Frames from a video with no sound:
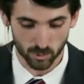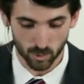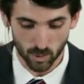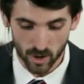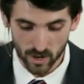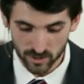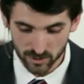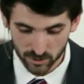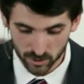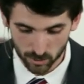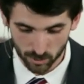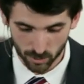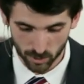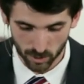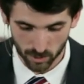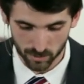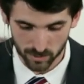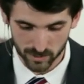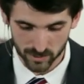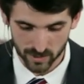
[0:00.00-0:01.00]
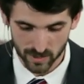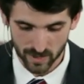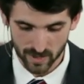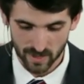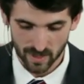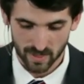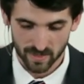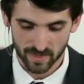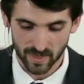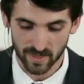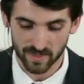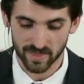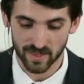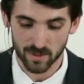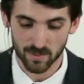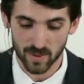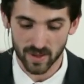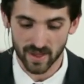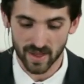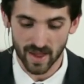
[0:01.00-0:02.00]
who wash their robes, that
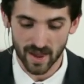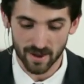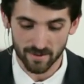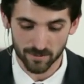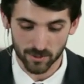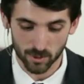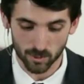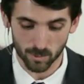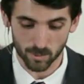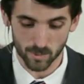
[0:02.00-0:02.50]
they may have the